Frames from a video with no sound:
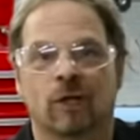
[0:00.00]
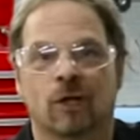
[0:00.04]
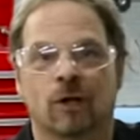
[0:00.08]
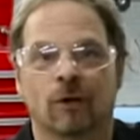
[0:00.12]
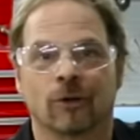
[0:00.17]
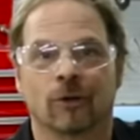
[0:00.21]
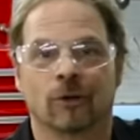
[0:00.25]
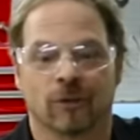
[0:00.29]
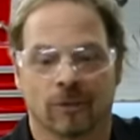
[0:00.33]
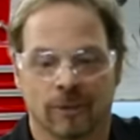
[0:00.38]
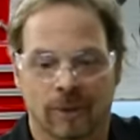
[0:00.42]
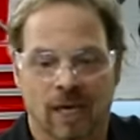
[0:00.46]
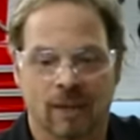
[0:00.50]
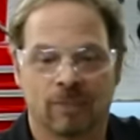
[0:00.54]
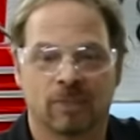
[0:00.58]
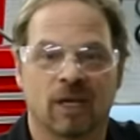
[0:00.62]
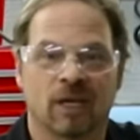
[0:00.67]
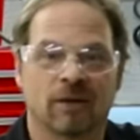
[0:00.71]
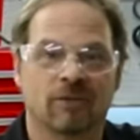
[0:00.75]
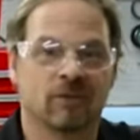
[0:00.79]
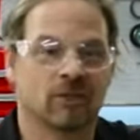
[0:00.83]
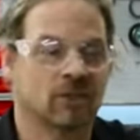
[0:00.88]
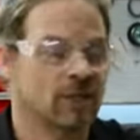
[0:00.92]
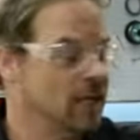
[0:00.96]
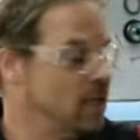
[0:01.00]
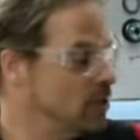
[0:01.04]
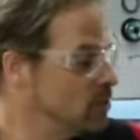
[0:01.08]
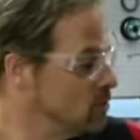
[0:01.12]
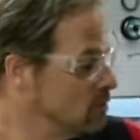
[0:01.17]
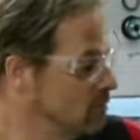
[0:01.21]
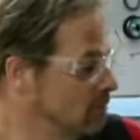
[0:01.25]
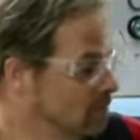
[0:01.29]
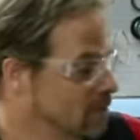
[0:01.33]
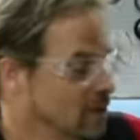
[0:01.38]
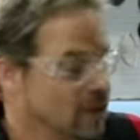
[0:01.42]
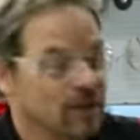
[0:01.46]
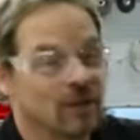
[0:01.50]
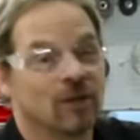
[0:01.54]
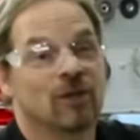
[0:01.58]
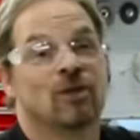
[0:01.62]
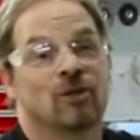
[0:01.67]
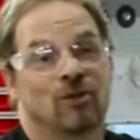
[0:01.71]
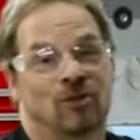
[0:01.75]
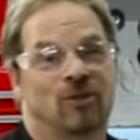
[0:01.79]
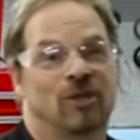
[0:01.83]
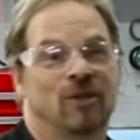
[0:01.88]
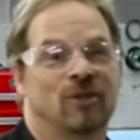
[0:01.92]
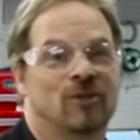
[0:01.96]
longer. I'm Kevin Tates.
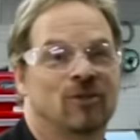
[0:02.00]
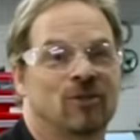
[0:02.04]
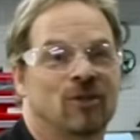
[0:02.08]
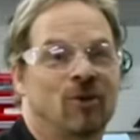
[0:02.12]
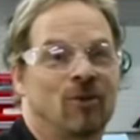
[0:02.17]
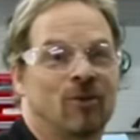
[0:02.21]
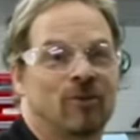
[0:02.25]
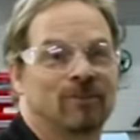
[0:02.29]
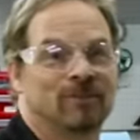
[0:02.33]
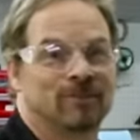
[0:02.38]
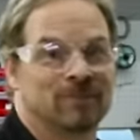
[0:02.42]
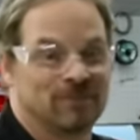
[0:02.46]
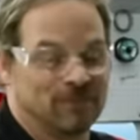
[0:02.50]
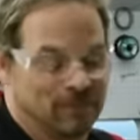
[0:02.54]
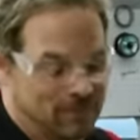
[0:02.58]
See you in the zone.